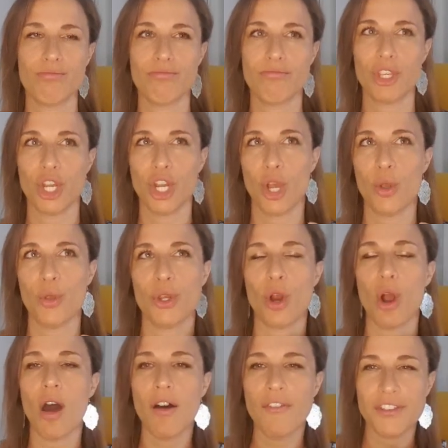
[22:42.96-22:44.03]
you know you're
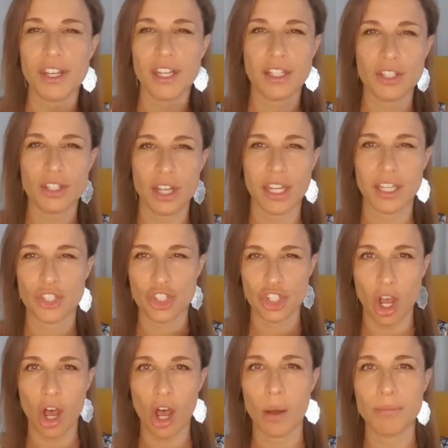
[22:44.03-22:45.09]
often in in
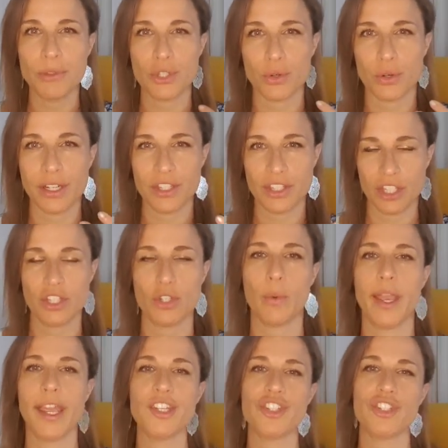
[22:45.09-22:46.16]
jobs or in
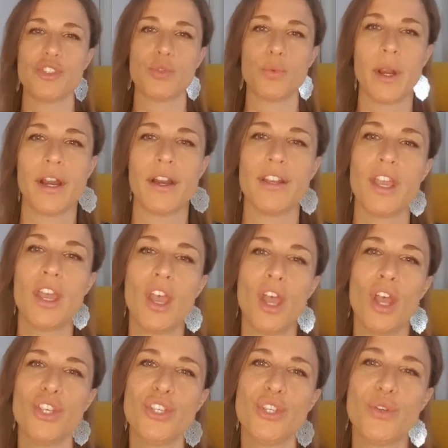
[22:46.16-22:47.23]
situations where
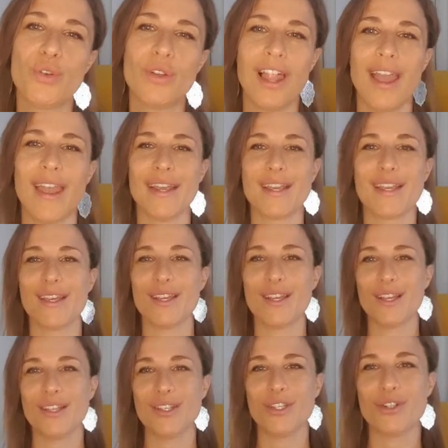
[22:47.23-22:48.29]
you like
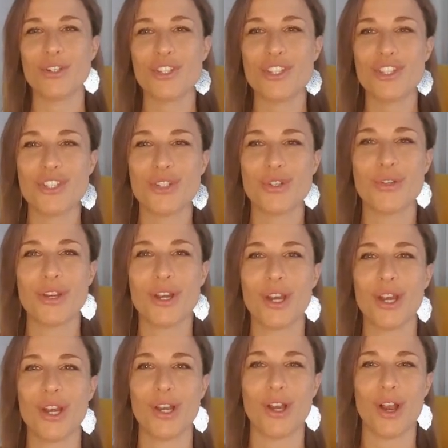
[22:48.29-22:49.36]
you're the
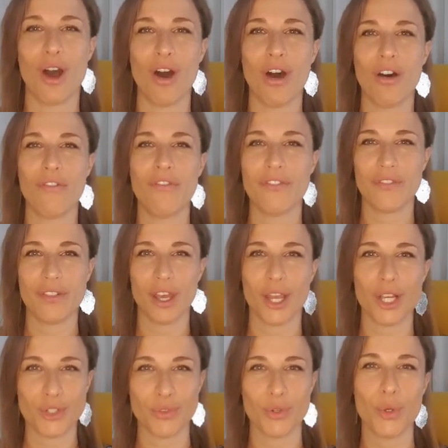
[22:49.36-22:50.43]
suitor of a
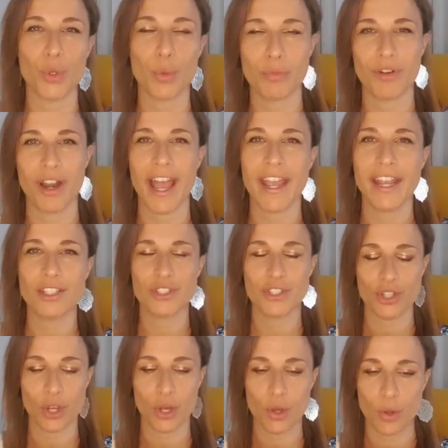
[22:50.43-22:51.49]
group right
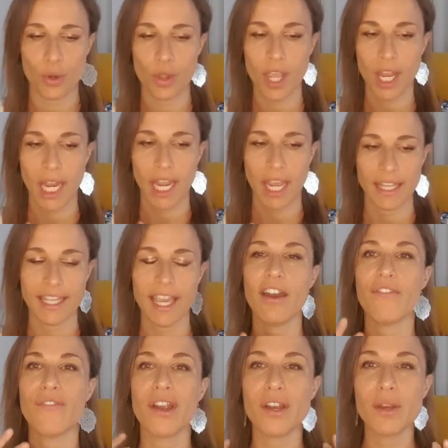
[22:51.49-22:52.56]
so
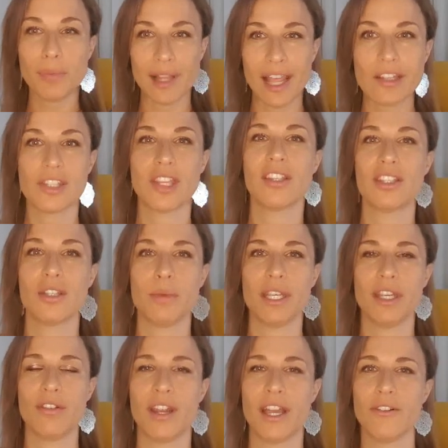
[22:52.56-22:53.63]
yeah very pleasant to be
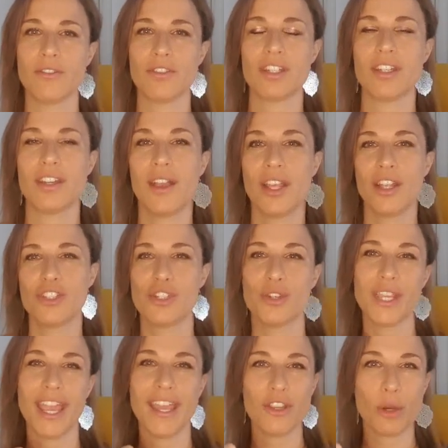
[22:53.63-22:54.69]
around so
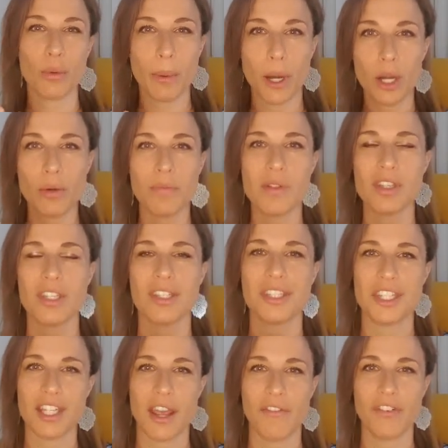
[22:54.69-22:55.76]
yeah your purpose is
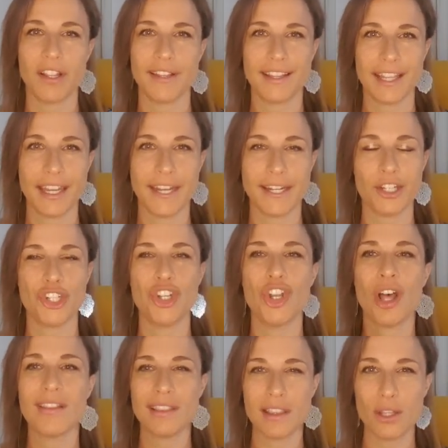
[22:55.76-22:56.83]
definitely
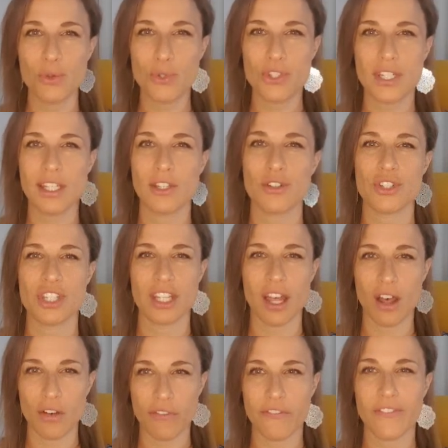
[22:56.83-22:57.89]
not losing
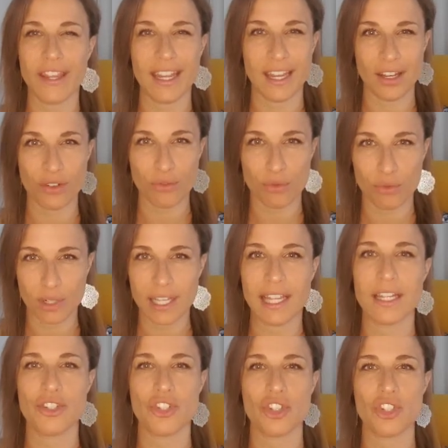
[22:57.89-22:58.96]
yourself in
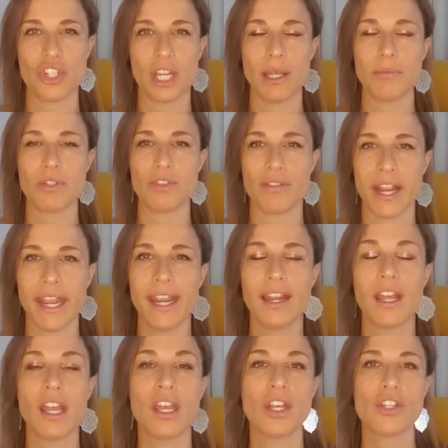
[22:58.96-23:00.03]
relationships right
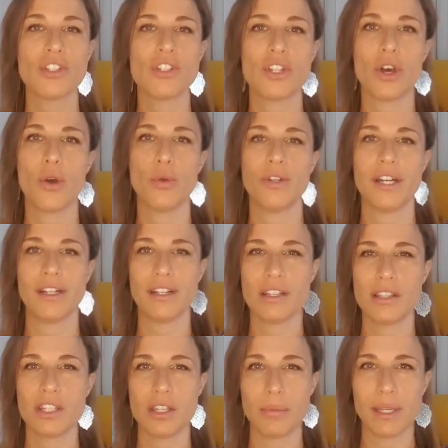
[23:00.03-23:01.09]
so there
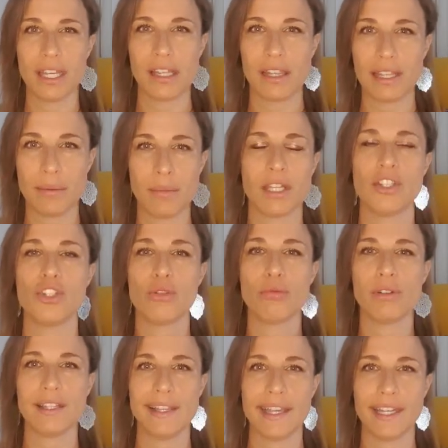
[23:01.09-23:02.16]
needs to be a limit to
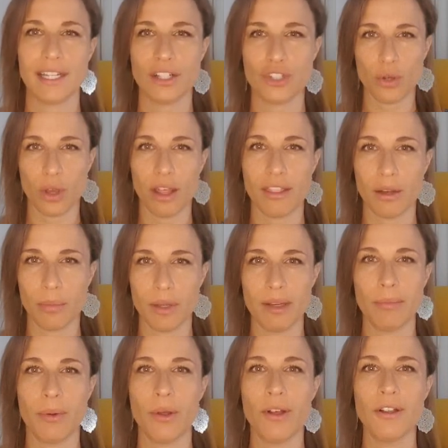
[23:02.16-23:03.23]
relating other
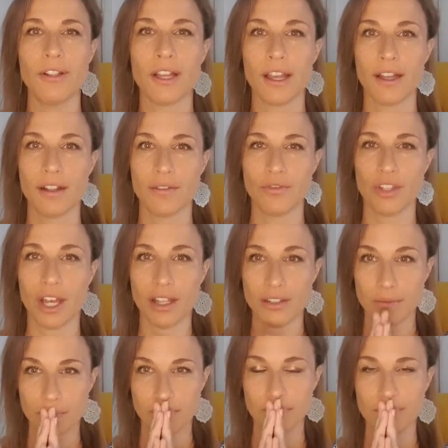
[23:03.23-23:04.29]
people
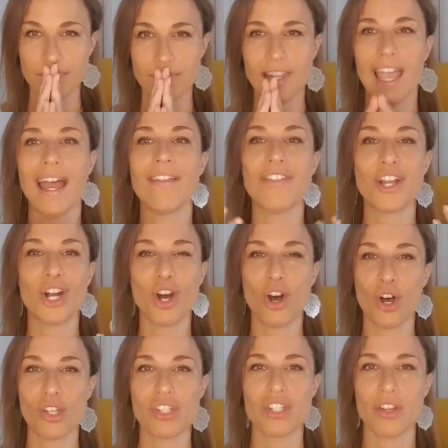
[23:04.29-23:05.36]
not at the
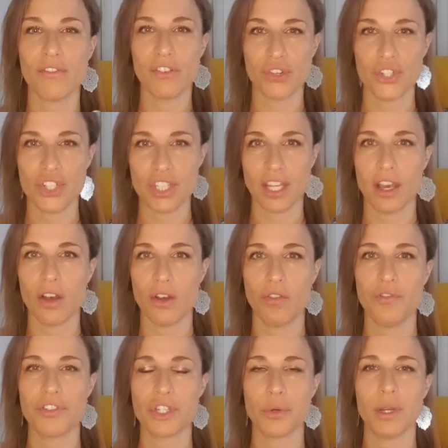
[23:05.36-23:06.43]
cost of
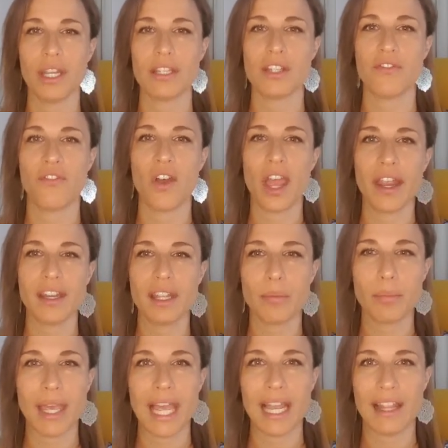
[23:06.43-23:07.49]
yourself so it is finding
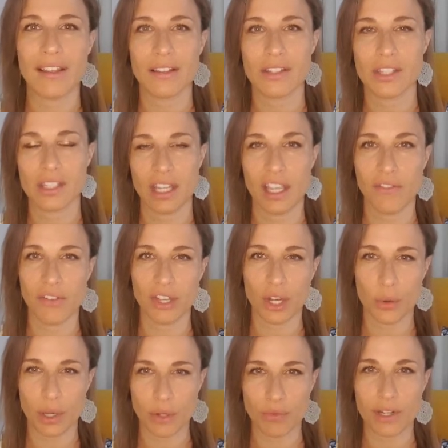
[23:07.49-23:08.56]
balance even
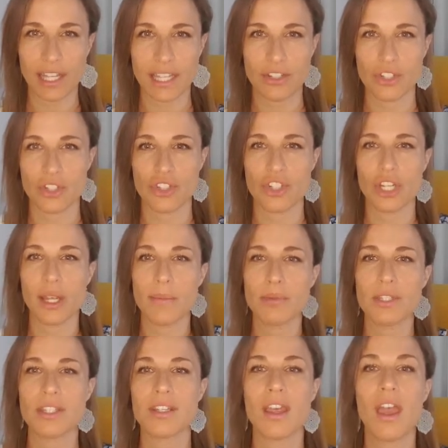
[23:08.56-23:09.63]
though in
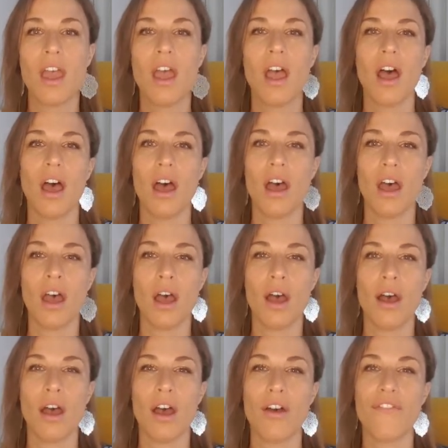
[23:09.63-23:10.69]
relationships
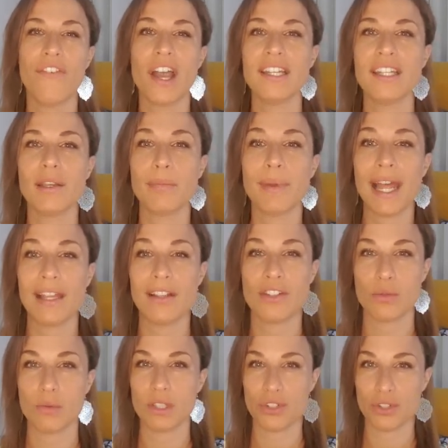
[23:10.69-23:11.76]
uh, finding
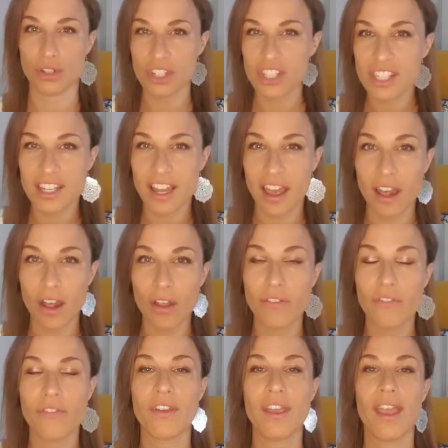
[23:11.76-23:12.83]
balance with
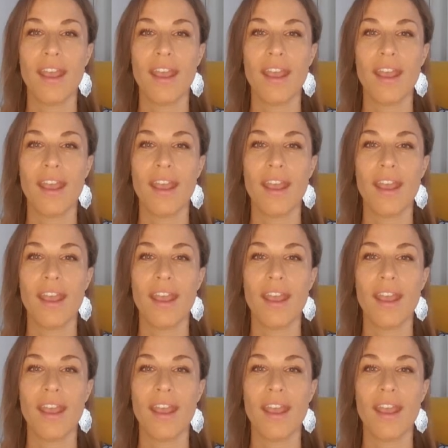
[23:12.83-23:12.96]
yourself